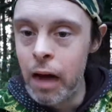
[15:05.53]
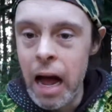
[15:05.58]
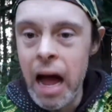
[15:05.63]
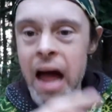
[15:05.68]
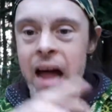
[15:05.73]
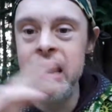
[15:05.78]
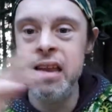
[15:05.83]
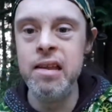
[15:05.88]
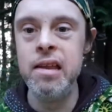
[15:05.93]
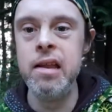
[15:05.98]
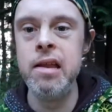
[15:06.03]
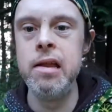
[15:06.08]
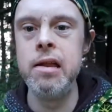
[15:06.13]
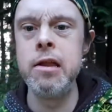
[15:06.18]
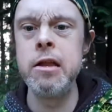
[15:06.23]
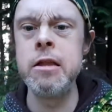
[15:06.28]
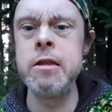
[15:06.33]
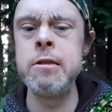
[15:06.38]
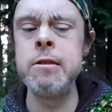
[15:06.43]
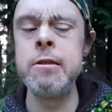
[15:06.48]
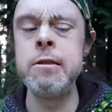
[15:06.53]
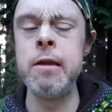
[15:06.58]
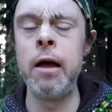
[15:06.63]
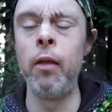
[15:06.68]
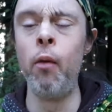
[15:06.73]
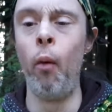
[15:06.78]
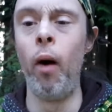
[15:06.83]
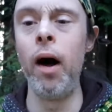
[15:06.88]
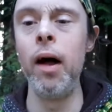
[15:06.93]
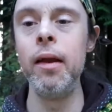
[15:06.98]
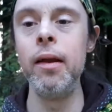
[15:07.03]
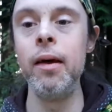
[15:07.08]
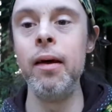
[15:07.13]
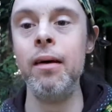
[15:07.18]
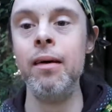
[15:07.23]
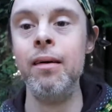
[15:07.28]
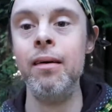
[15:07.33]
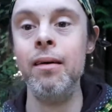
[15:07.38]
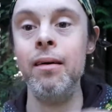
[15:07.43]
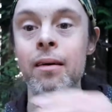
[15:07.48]
And another one.
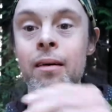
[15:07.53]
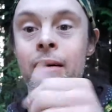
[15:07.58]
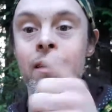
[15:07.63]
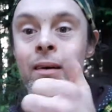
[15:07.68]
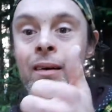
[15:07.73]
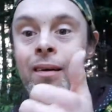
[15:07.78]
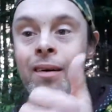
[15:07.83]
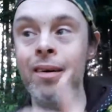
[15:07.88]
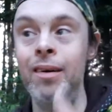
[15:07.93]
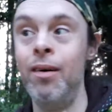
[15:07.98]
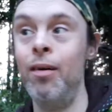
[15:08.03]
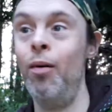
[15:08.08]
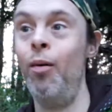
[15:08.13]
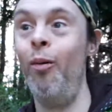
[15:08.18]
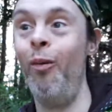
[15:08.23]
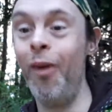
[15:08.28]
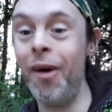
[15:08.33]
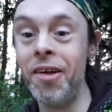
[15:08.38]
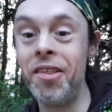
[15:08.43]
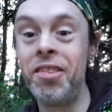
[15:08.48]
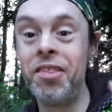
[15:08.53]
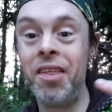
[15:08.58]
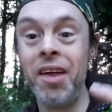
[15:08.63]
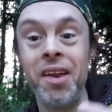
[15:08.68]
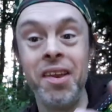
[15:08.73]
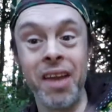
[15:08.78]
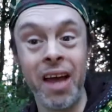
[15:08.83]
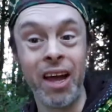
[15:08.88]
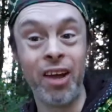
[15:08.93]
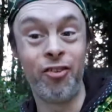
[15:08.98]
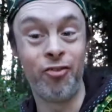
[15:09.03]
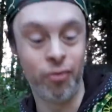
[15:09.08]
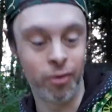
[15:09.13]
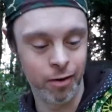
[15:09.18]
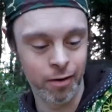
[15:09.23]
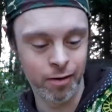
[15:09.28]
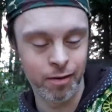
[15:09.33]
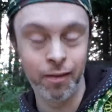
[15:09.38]
With the nature